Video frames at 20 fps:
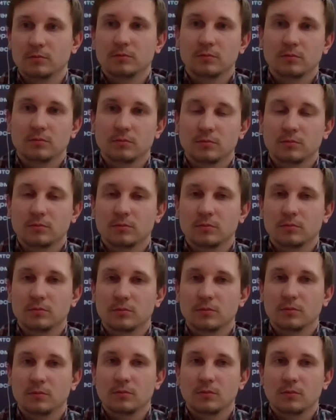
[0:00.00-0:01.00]
well
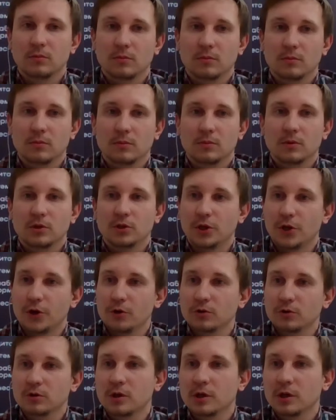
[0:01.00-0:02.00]
thought of approach to
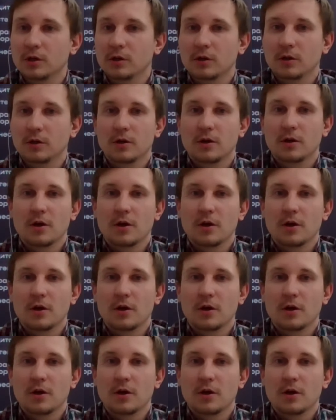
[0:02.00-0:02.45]
design,